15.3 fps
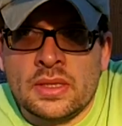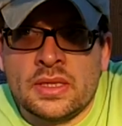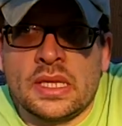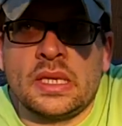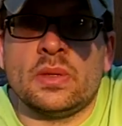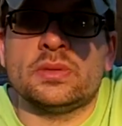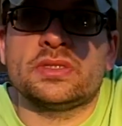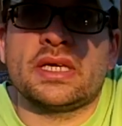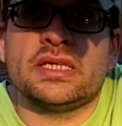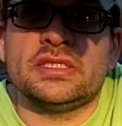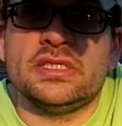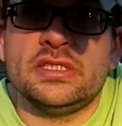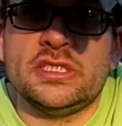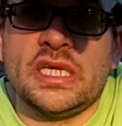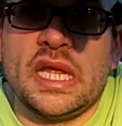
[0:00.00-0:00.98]
Then he was
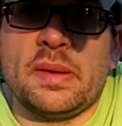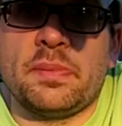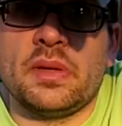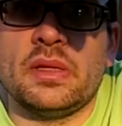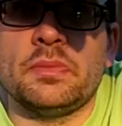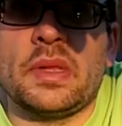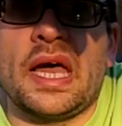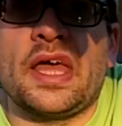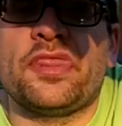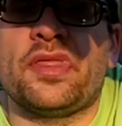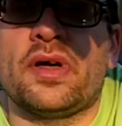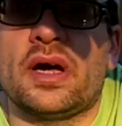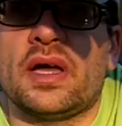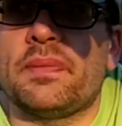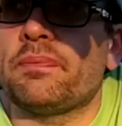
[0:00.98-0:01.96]
IC champion. I
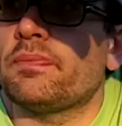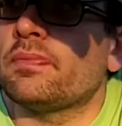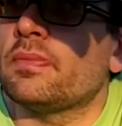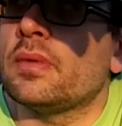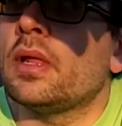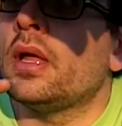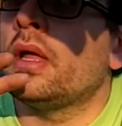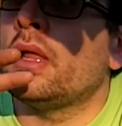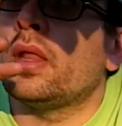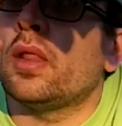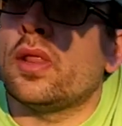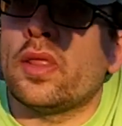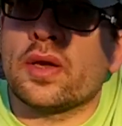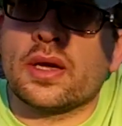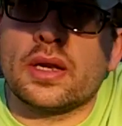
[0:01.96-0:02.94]
thought
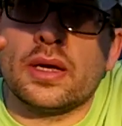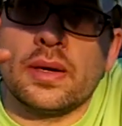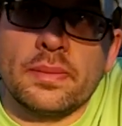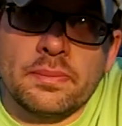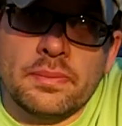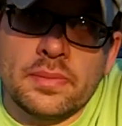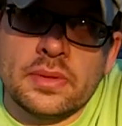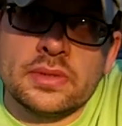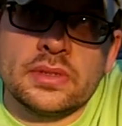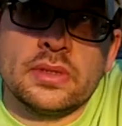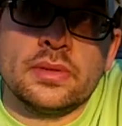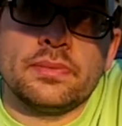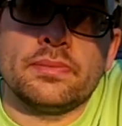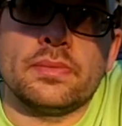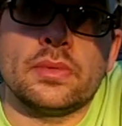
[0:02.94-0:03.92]
they're gonna um,
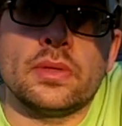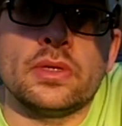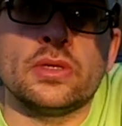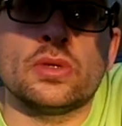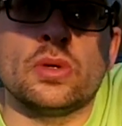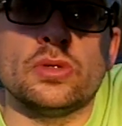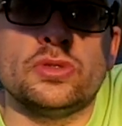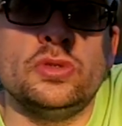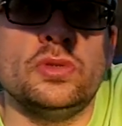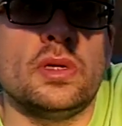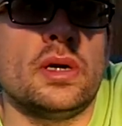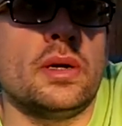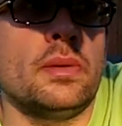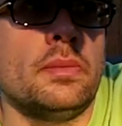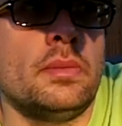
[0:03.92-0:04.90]
he go to
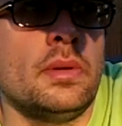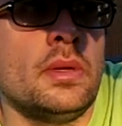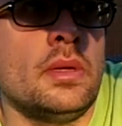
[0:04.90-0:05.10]
the um,